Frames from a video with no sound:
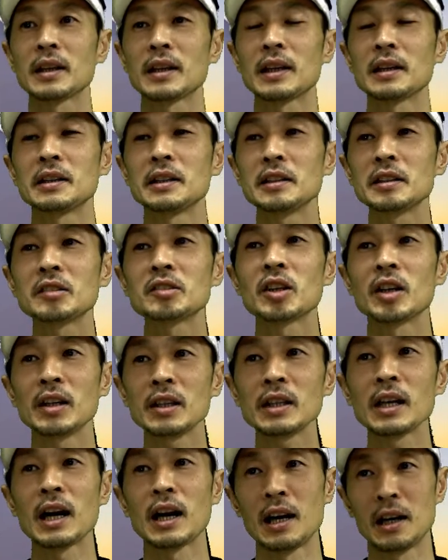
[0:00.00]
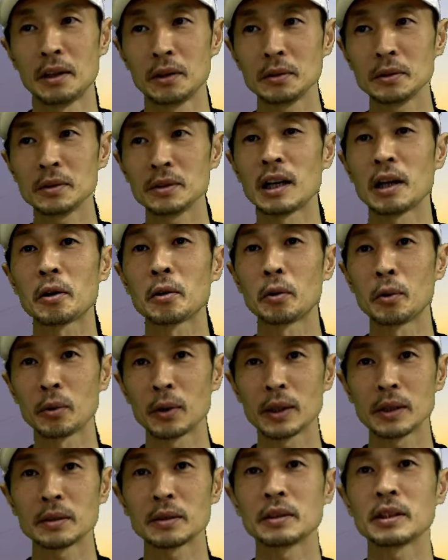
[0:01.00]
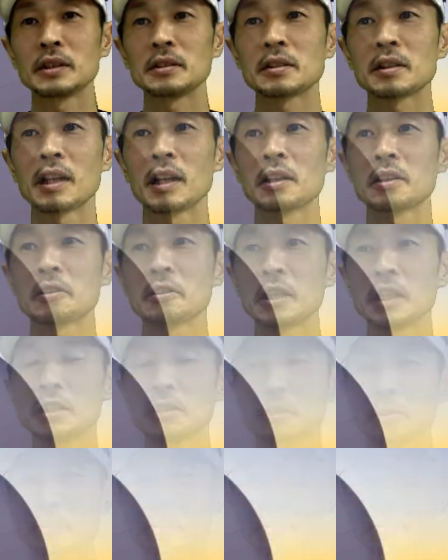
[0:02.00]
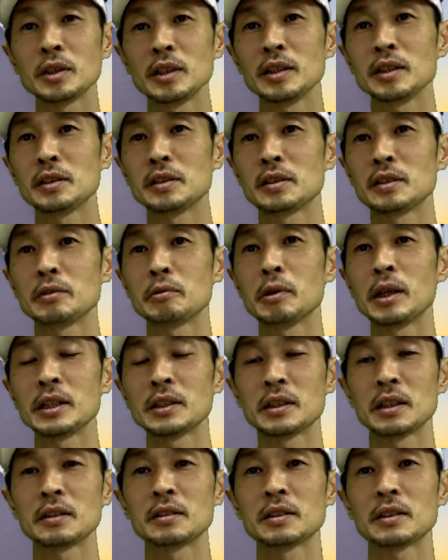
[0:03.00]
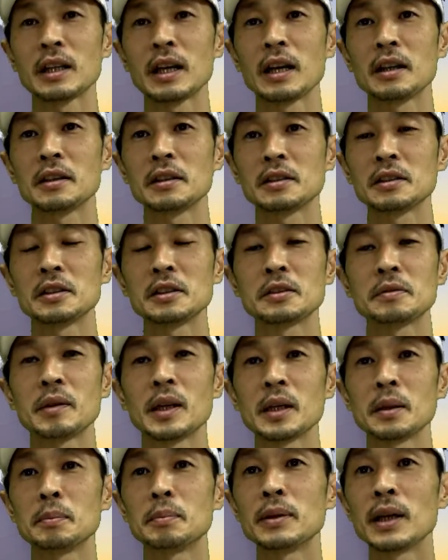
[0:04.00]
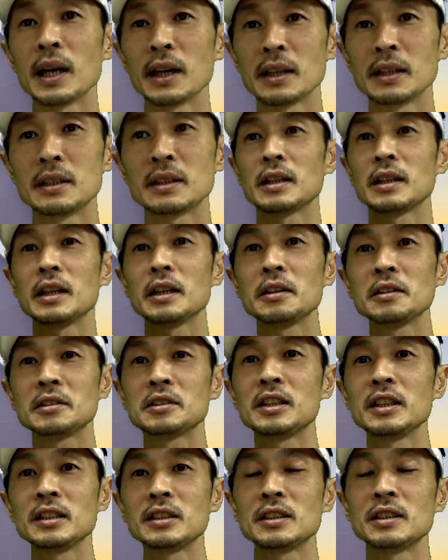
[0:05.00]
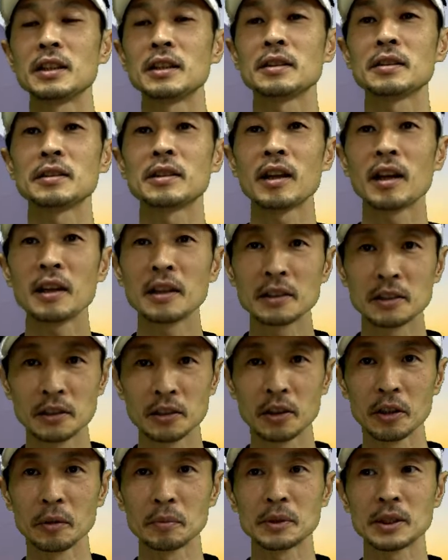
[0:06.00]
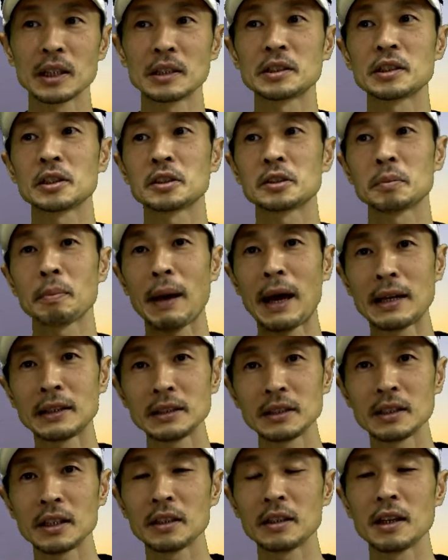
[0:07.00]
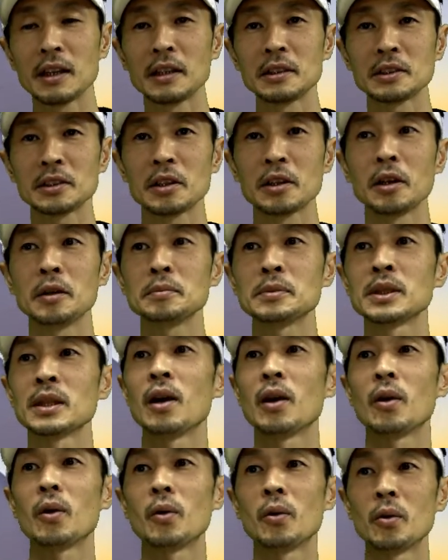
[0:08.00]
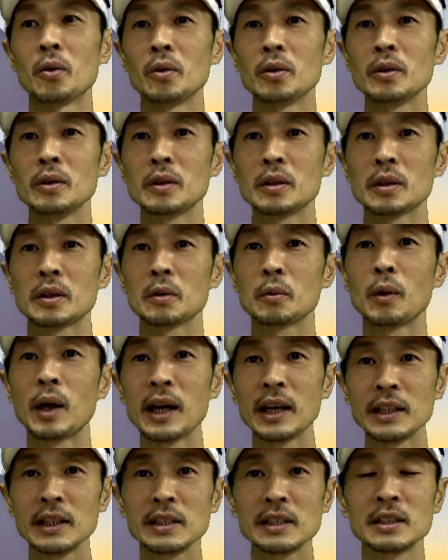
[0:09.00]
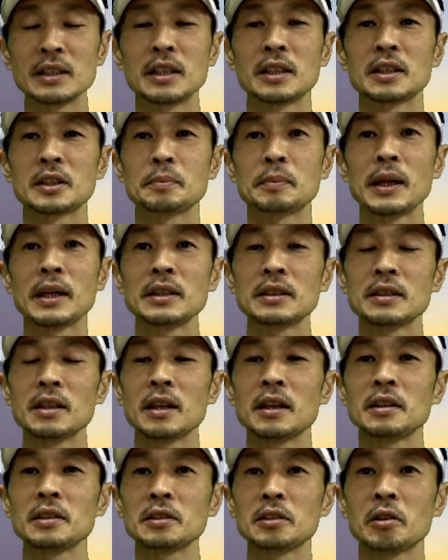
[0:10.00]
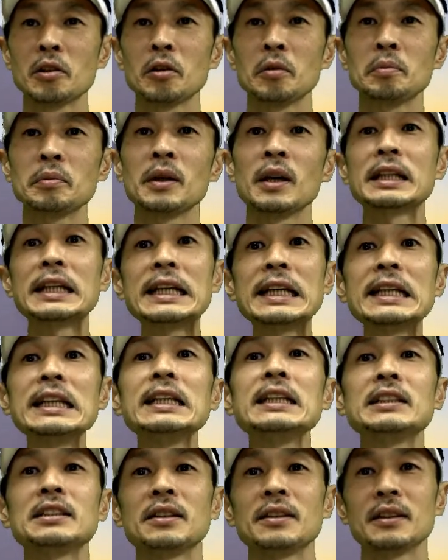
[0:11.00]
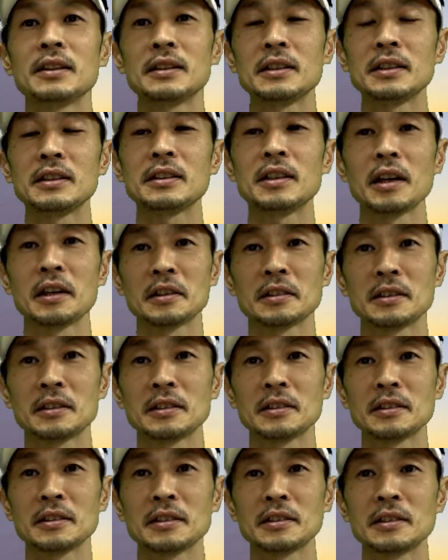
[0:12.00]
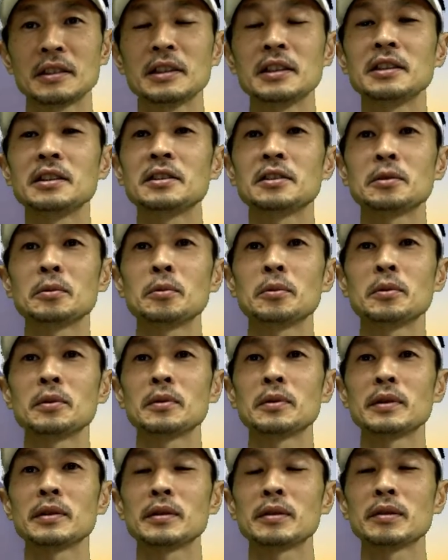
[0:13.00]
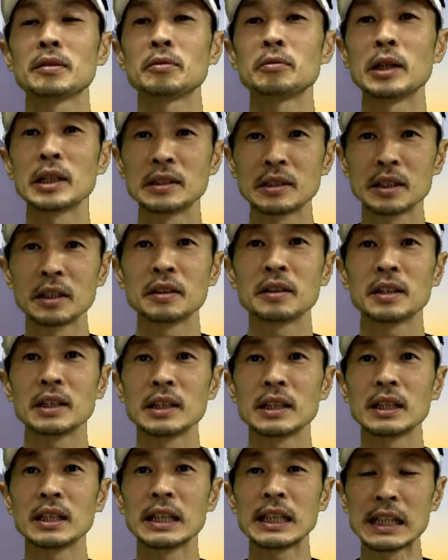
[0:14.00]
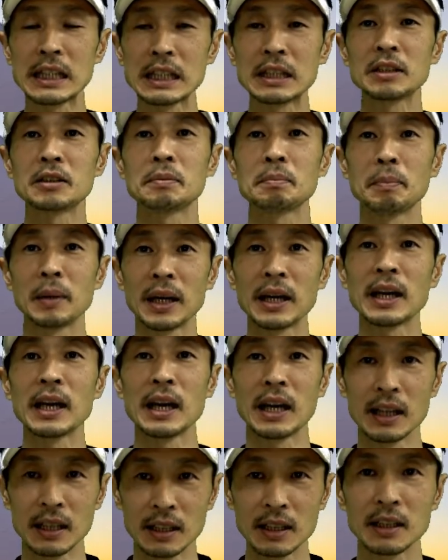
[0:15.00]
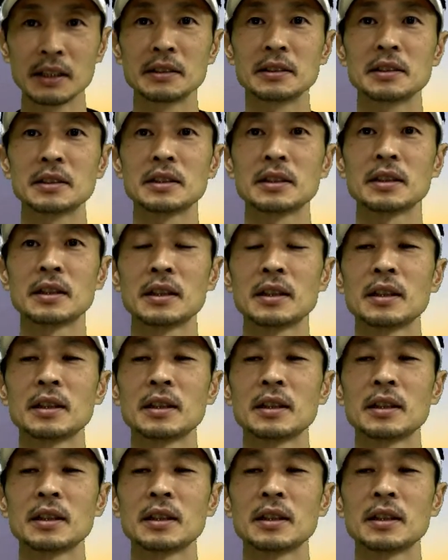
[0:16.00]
And it turned out, according to his calculation, this wasted energy is very bright. Existing telescopes such as Pan-STARRS telescope or the Wide Space Telescope can easily detect these wasted heat by aliens.